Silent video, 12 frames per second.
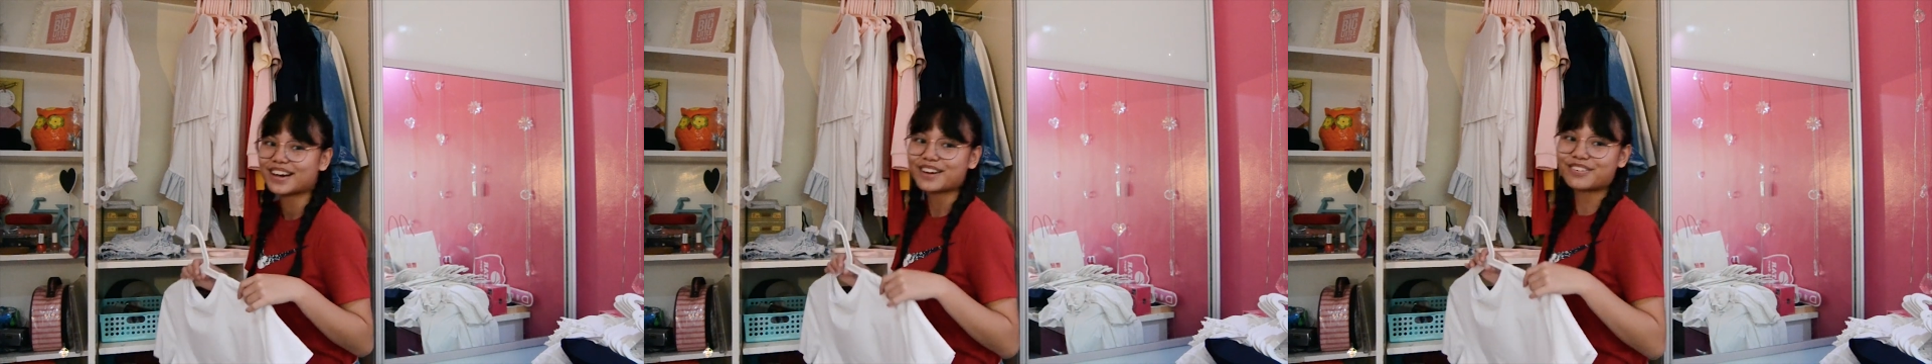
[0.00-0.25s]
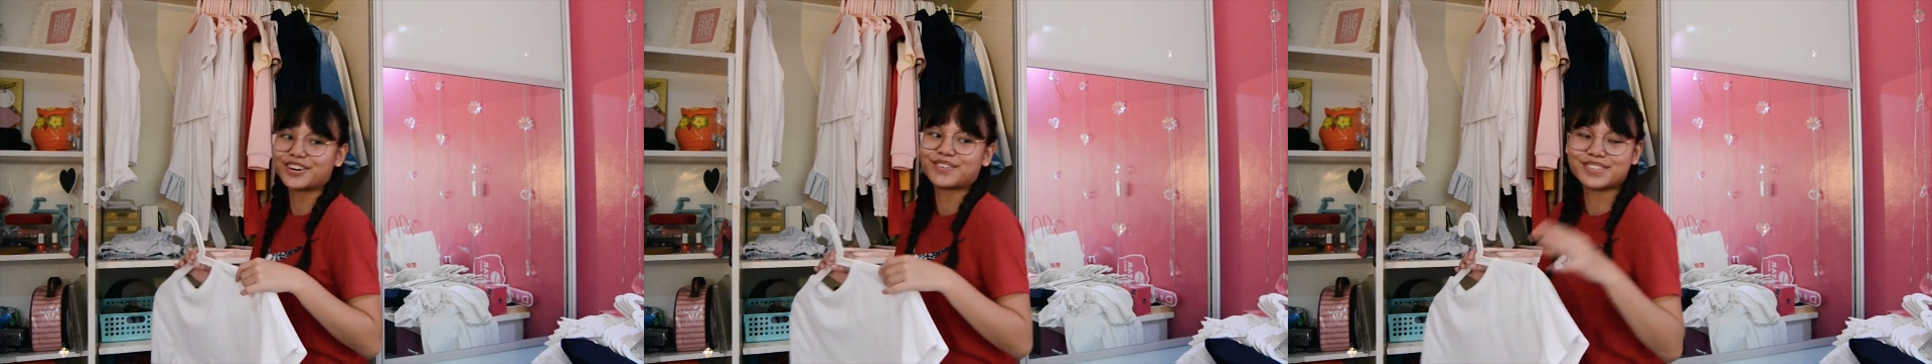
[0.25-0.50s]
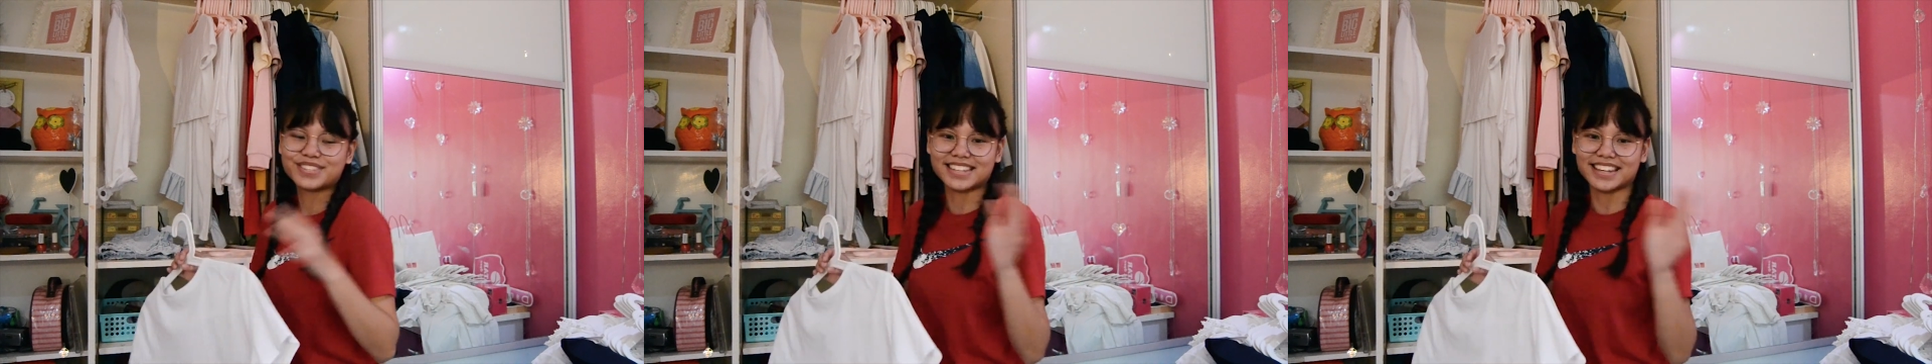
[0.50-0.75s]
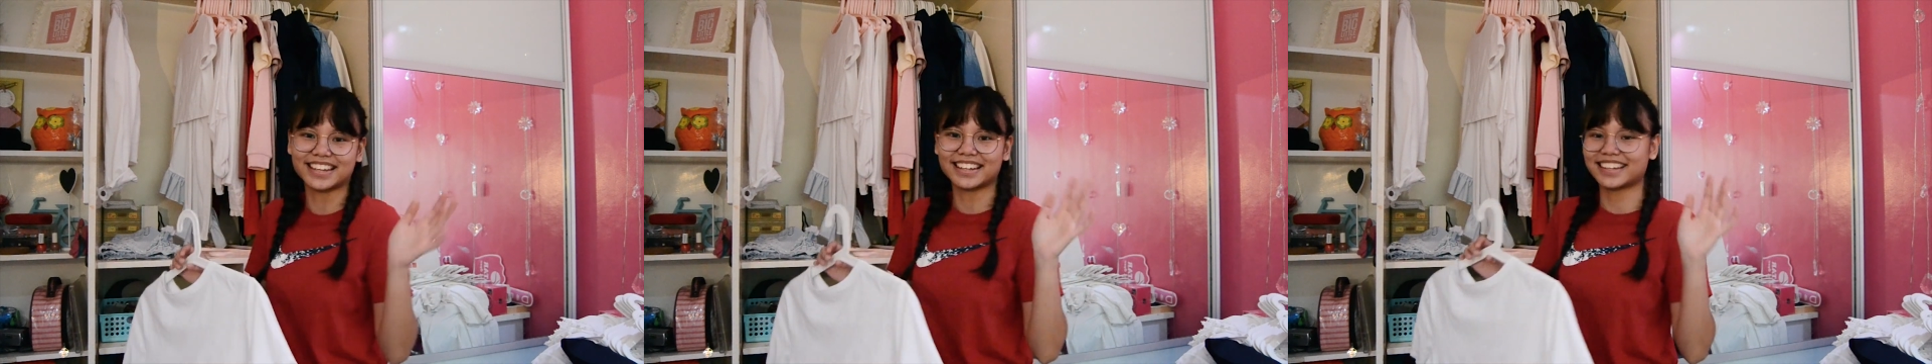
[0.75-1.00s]
from
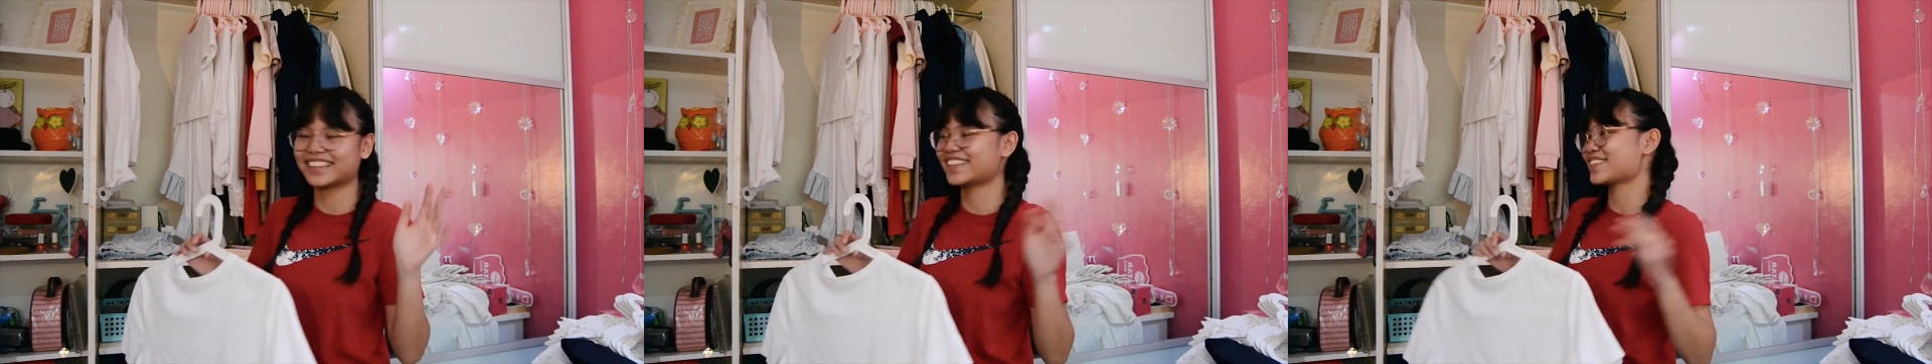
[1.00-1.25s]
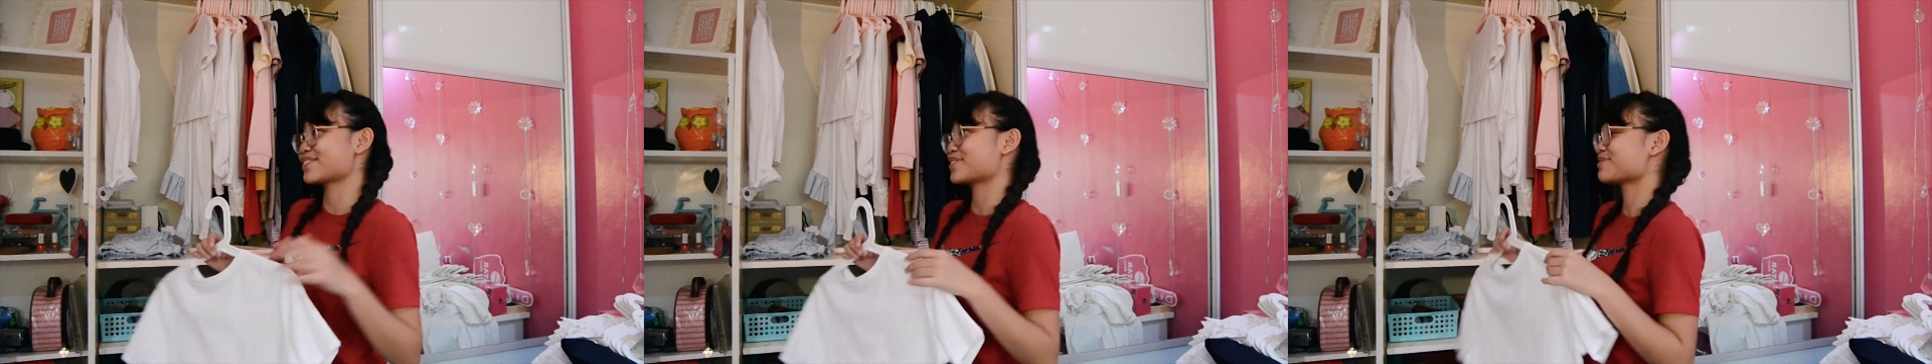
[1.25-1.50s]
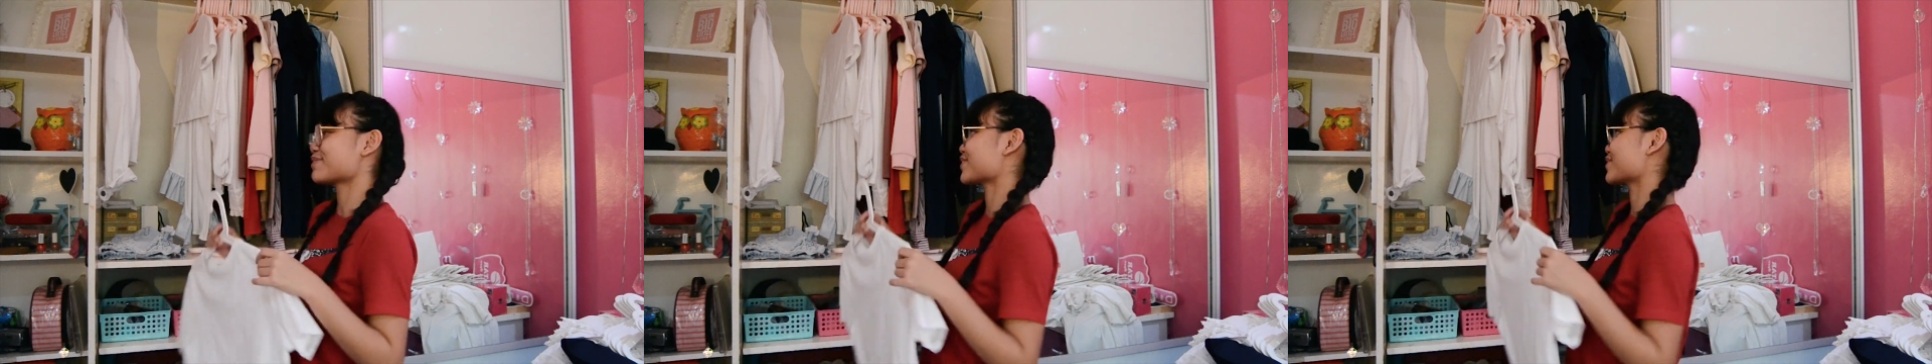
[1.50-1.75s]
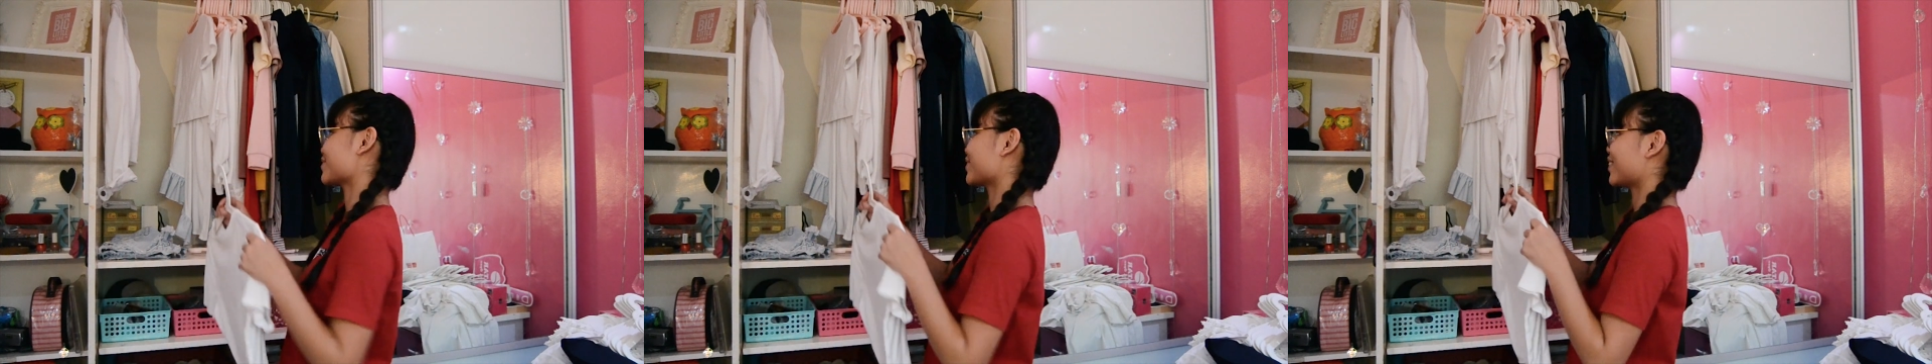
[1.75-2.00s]
staying in this room for
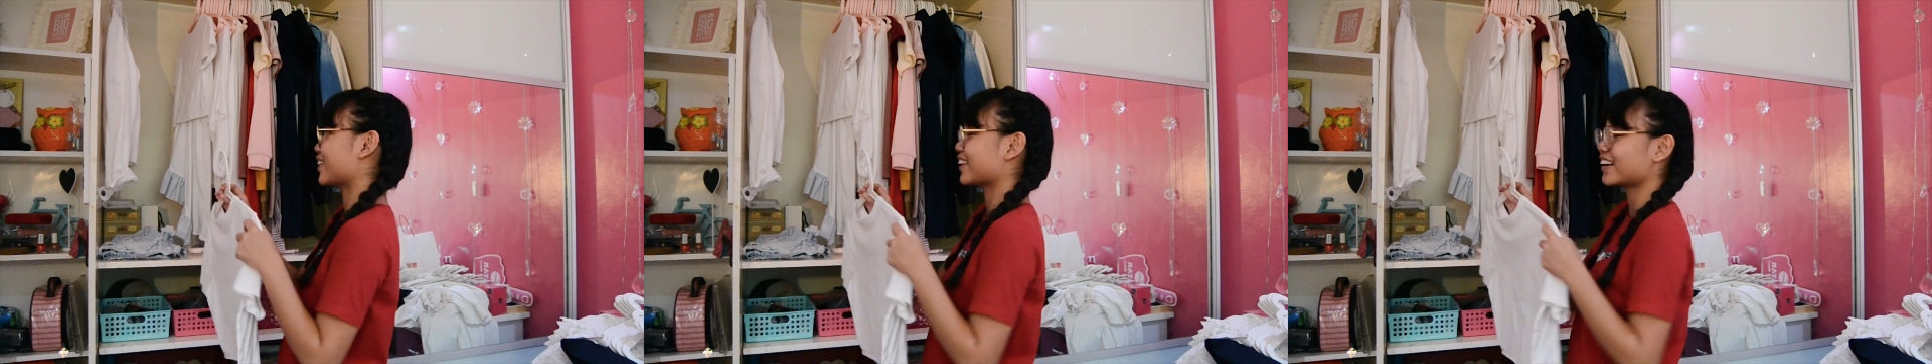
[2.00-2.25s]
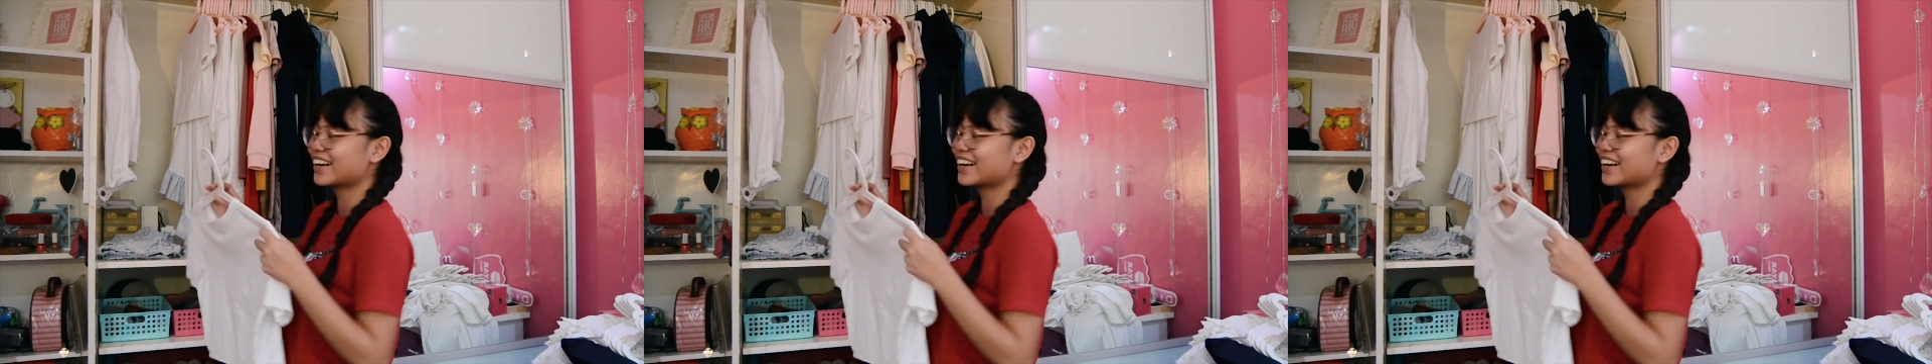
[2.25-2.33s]
too long.